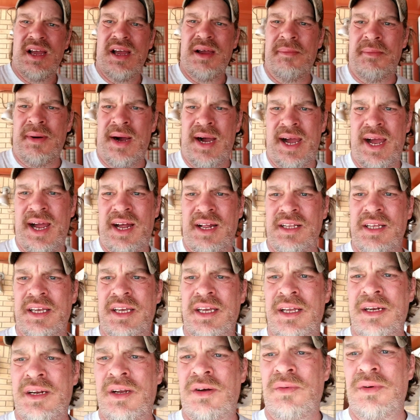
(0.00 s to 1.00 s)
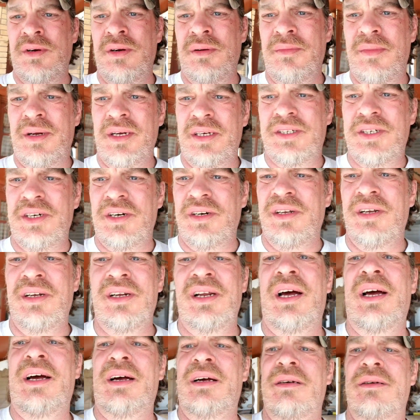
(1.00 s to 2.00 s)
my alley, and I wanted to make sure that
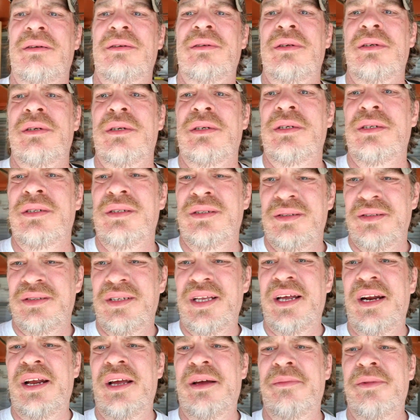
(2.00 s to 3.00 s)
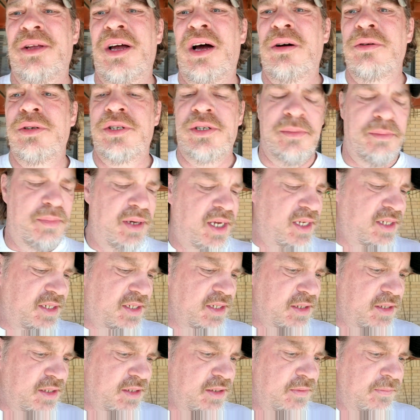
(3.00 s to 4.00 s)
I let him know some
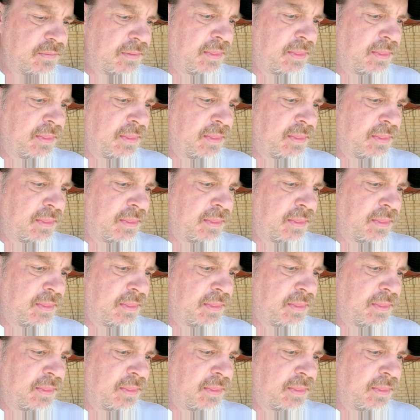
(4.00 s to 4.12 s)
business.